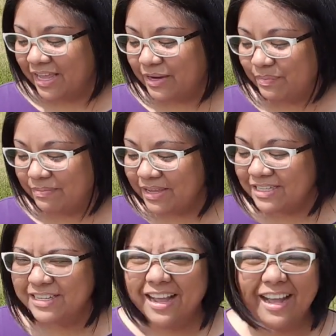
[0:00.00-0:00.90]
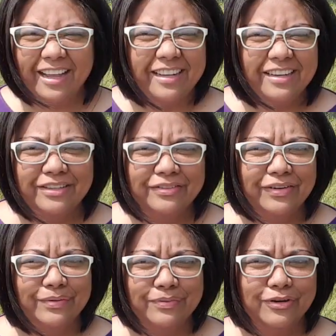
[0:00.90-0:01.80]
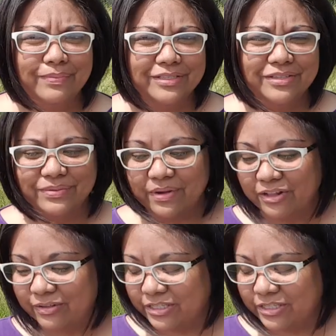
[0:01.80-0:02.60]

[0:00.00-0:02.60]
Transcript: And maybe it's kind of on purpose as well.